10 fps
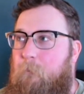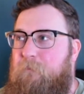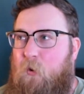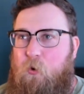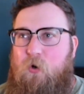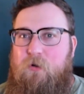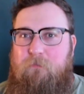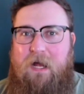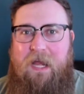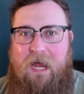
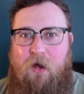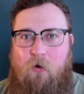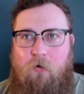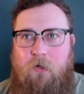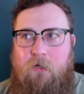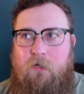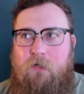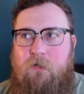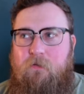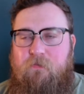bored by how
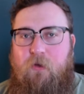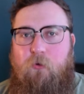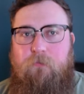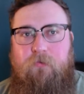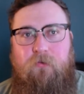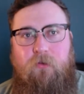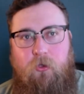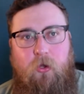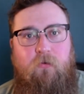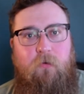the films
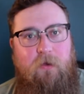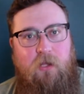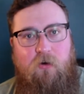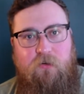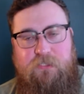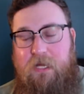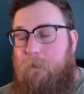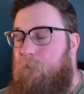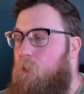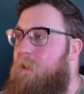look from a color
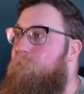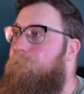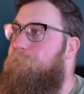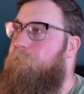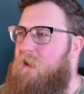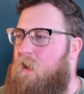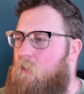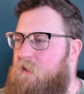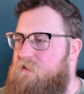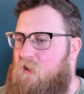standpoint. They
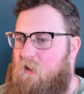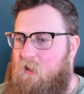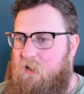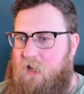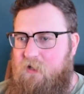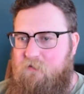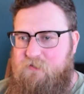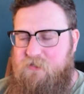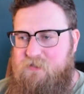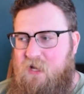always are kind
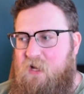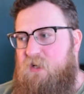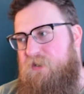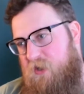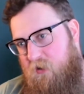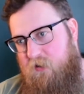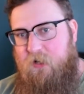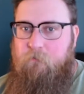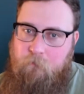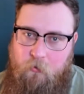of just
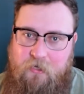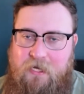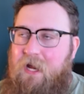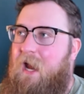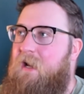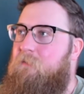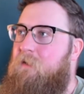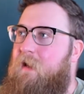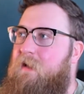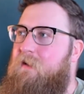dark and moody, and
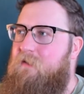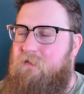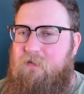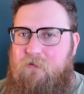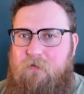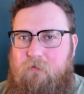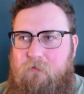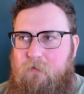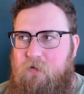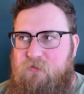I'm like,
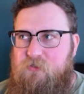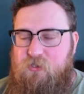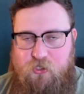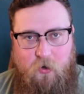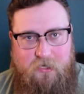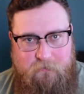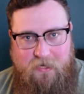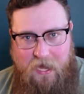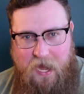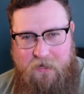there's joy to
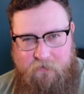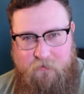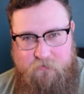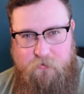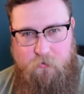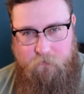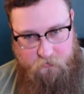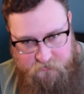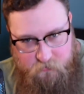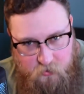be had in this
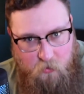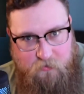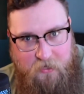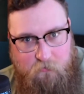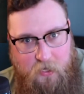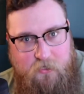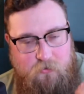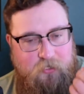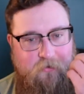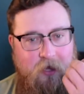universe. You know that, right?
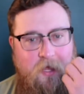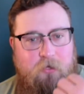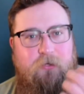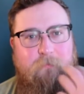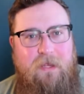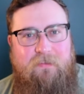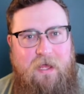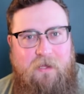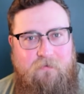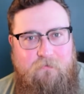You can make
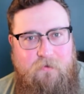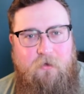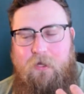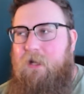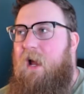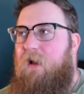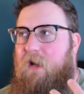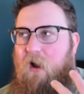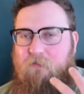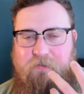that feel. It
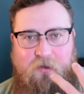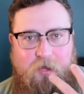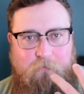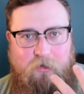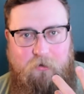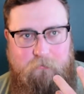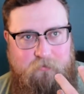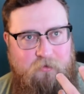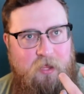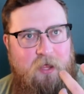oftentimes comes